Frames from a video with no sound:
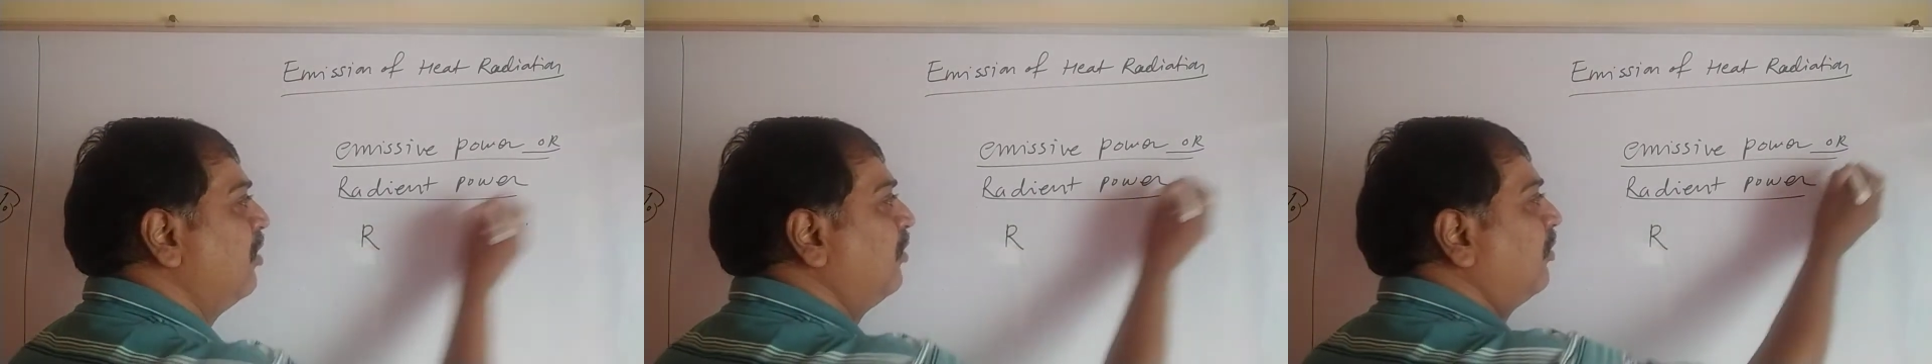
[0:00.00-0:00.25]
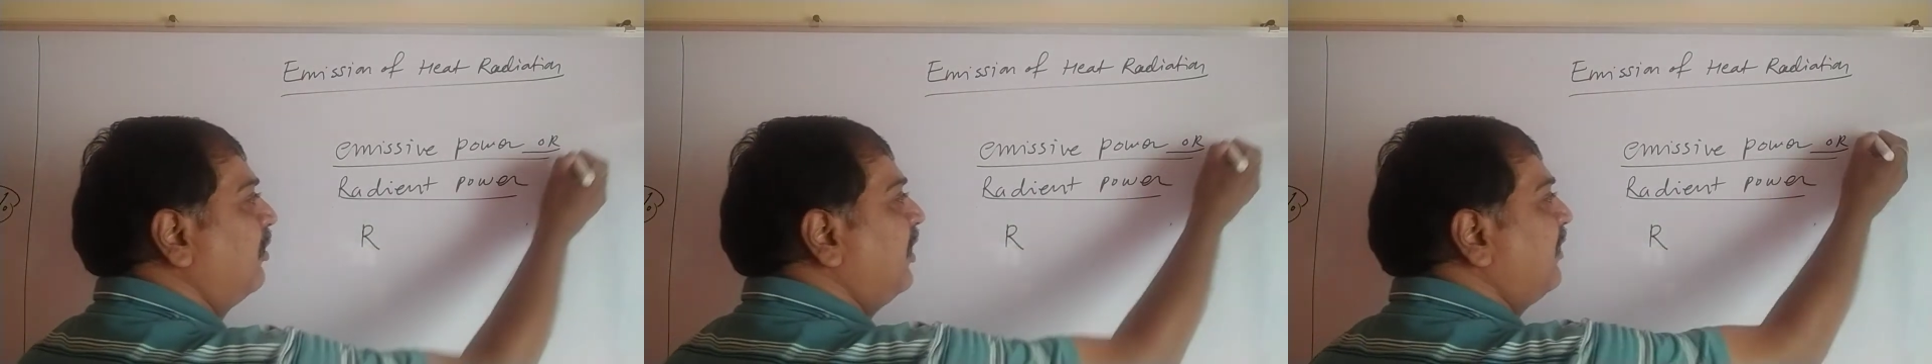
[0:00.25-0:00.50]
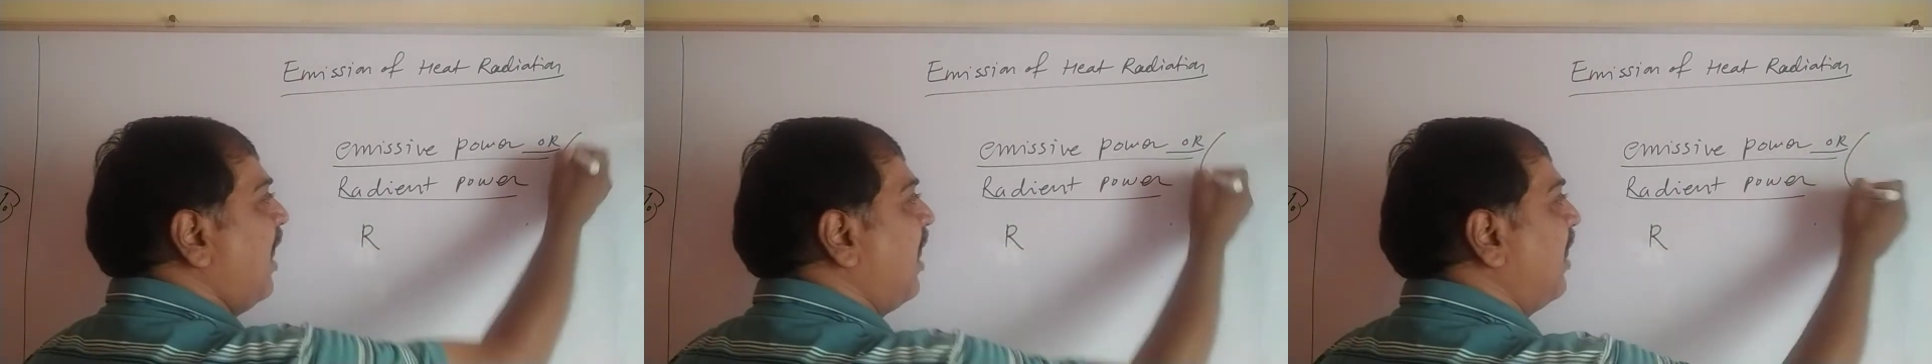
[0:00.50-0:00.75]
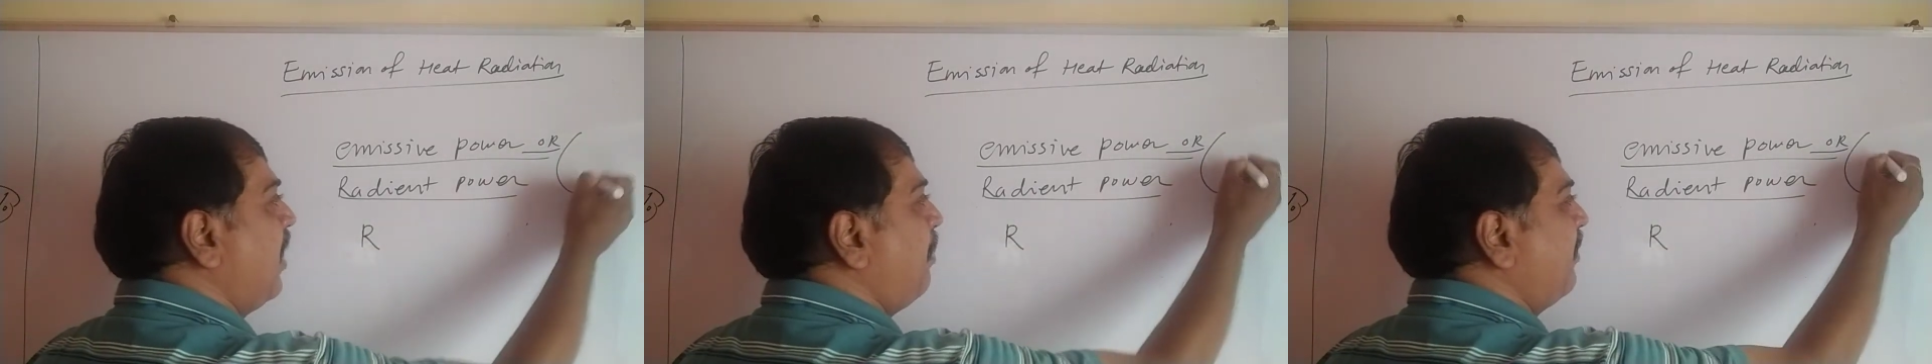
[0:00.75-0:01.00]
So these are
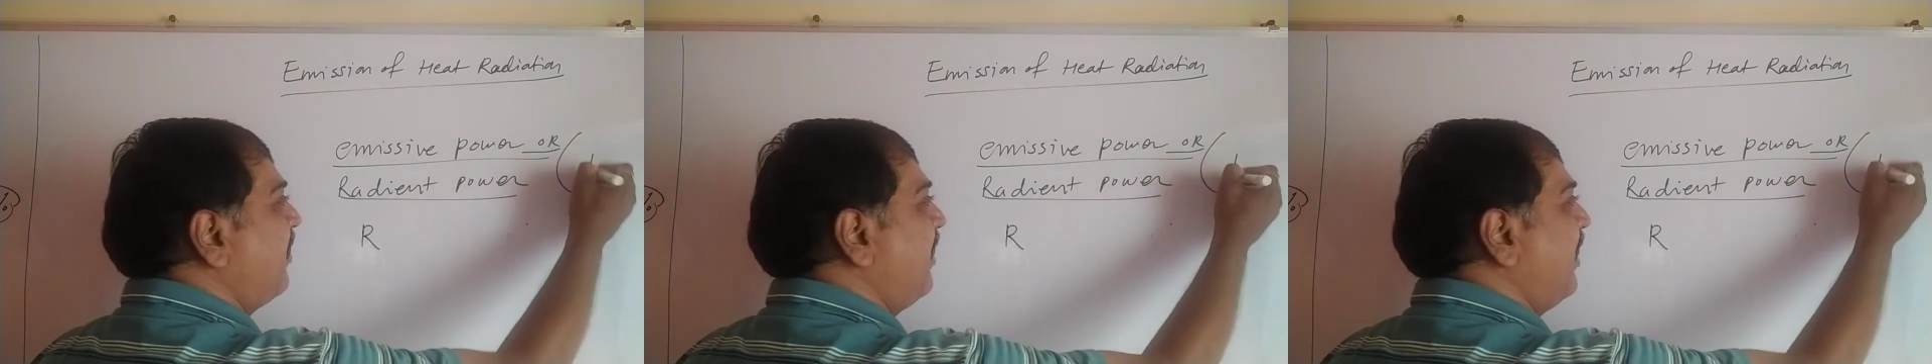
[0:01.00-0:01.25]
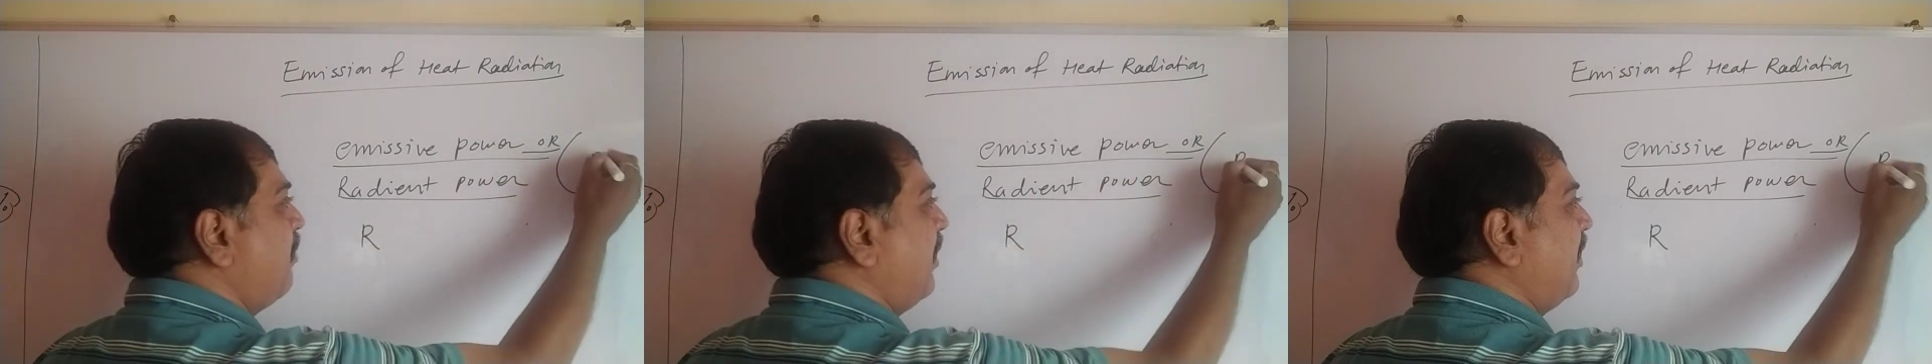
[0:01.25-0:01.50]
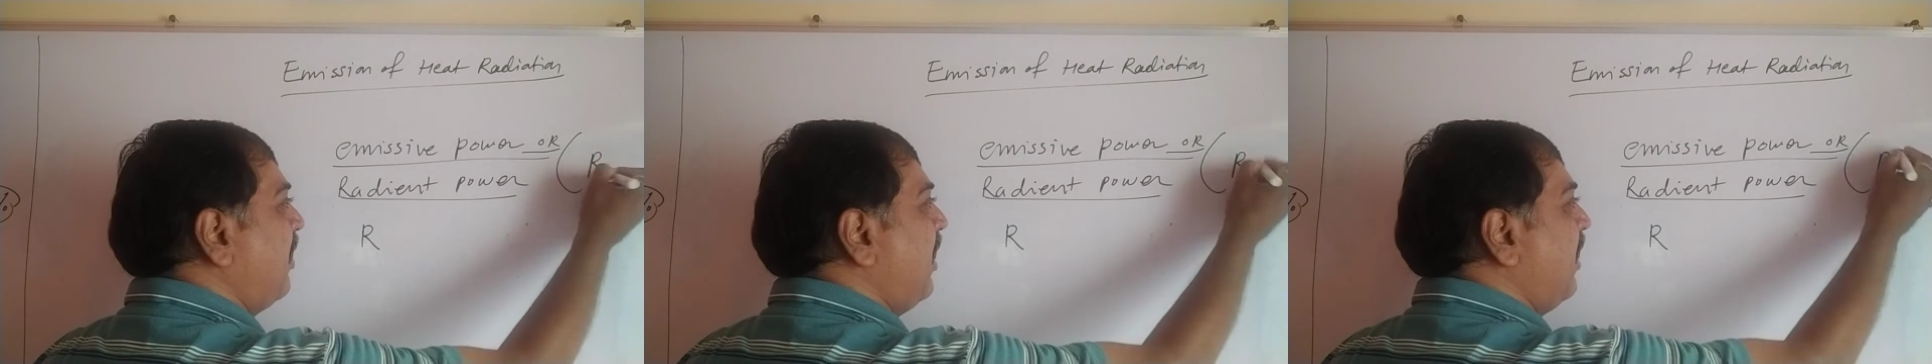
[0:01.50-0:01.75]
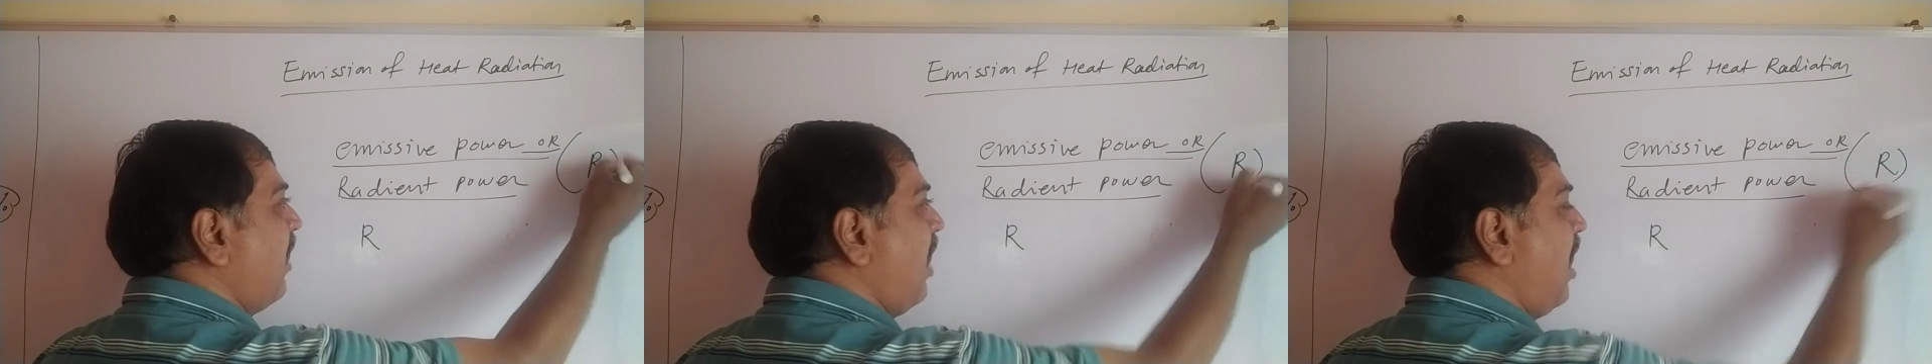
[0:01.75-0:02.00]
represented by the
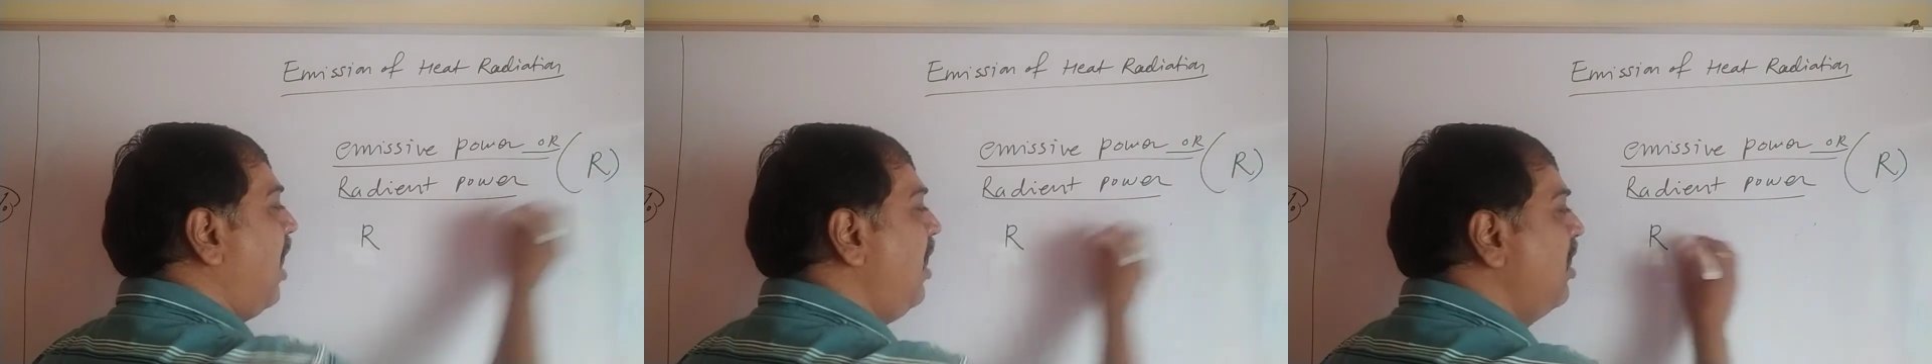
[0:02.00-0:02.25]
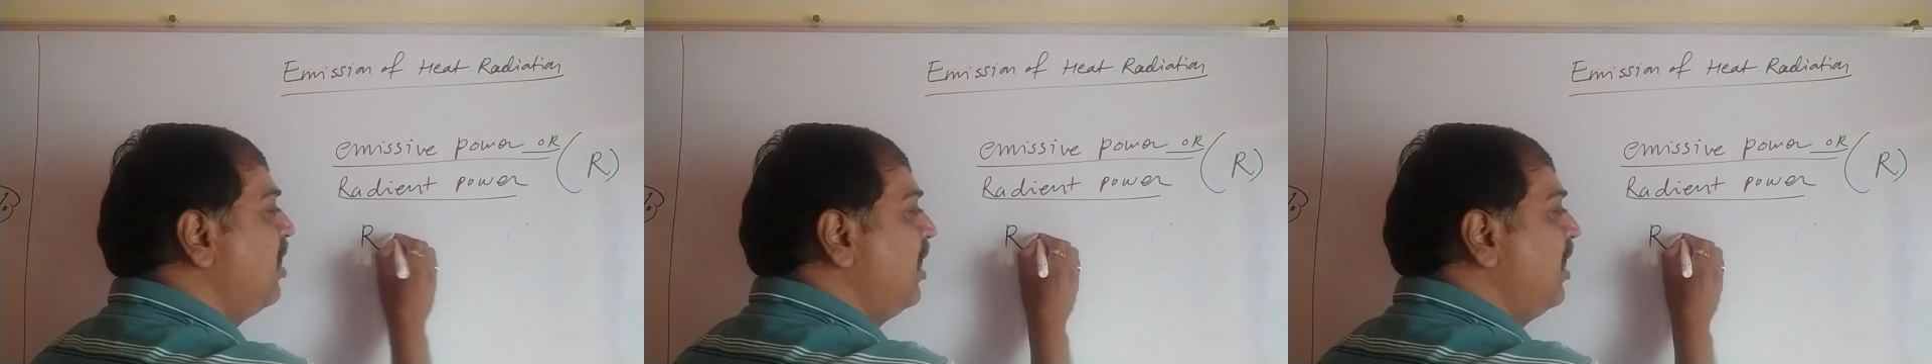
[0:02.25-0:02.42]
letter R,